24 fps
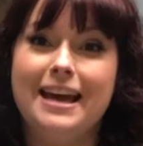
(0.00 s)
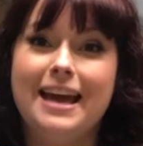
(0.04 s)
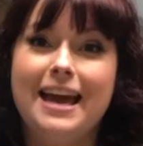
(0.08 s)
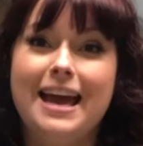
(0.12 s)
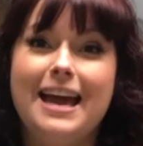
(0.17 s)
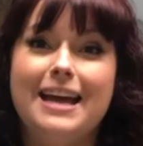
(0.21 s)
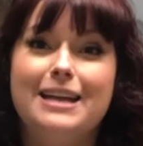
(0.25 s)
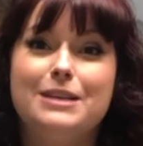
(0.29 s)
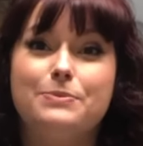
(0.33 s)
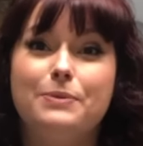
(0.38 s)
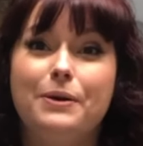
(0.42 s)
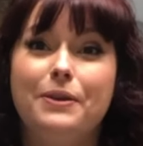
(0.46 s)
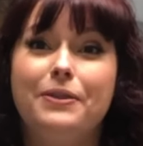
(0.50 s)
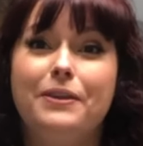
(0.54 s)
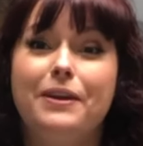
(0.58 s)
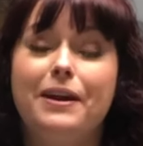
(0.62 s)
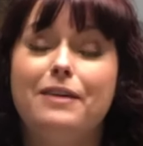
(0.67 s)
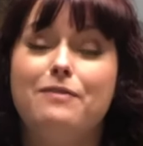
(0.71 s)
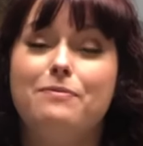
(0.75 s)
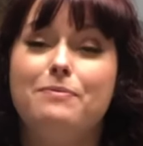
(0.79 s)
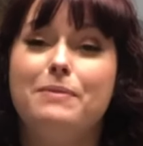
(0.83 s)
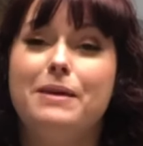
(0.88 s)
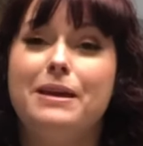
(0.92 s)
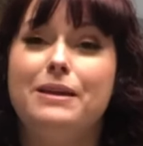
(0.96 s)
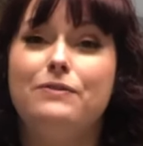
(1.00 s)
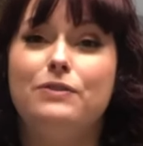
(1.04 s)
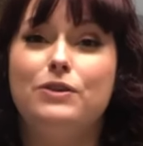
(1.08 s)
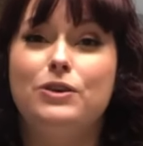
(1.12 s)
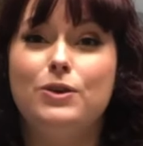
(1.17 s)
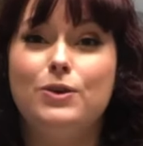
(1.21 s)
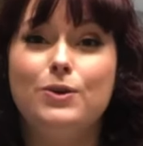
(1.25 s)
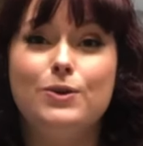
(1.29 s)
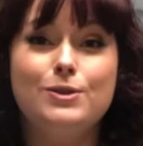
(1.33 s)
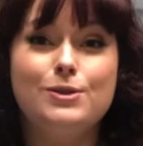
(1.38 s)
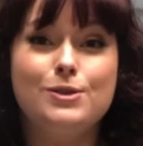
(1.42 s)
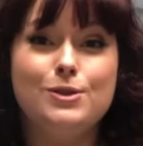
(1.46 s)
It's one that I've made for
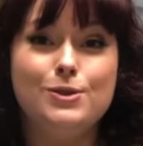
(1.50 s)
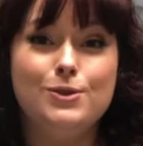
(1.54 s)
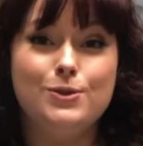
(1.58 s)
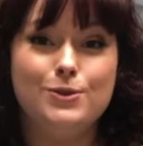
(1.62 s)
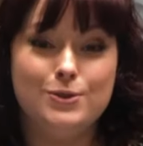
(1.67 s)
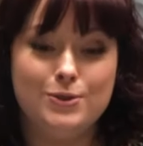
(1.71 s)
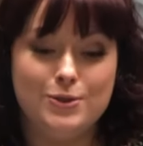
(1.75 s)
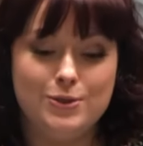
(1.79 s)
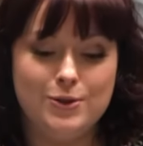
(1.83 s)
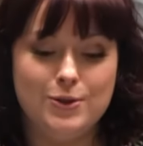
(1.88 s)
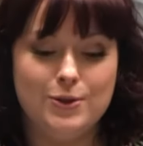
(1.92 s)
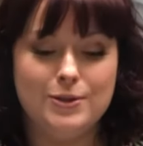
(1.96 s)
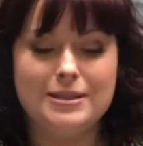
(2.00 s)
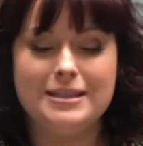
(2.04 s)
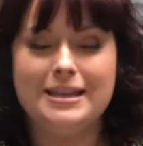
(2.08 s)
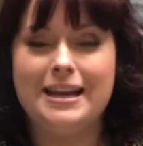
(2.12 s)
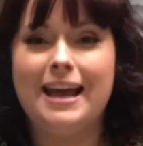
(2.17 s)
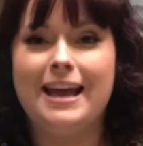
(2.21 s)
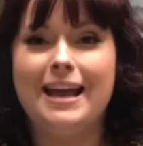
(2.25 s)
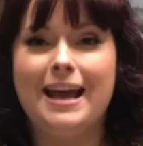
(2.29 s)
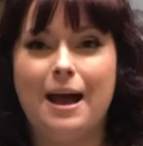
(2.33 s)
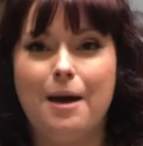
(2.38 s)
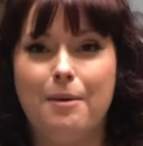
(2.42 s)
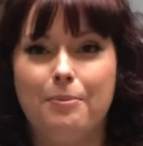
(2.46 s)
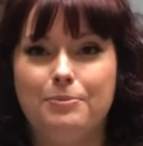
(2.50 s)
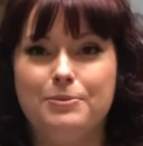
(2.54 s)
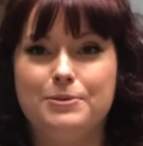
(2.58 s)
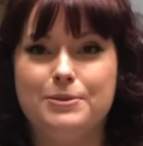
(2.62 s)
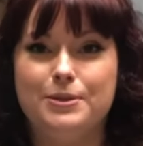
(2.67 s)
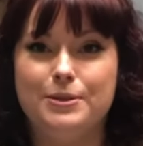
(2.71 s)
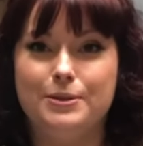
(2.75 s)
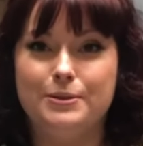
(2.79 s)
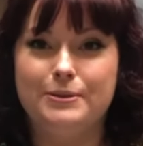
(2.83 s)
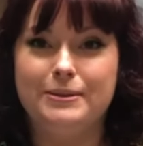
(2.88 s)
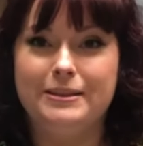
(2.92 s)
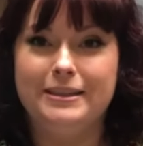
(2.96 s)
years and years and years and I
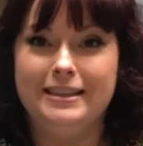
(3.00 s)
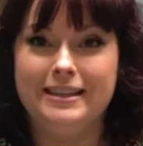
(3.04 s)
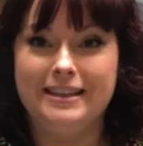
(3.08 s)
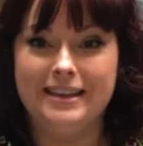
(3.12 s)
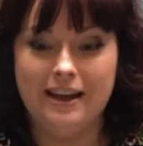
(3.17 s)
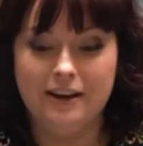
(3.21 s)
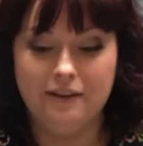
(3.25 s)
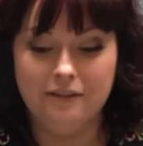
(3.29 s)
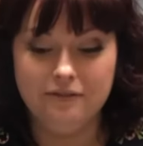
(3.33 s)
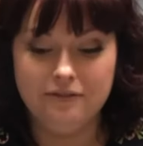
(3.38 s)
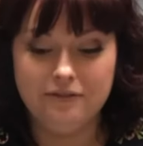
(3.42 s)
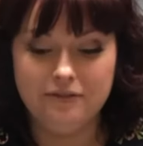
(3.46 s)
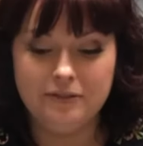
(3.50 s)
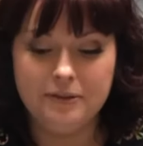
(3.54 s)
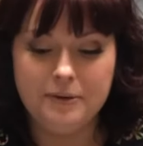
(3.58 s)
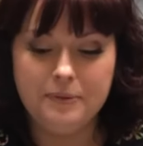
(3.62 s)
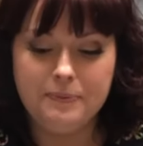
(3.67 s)
absolutely love.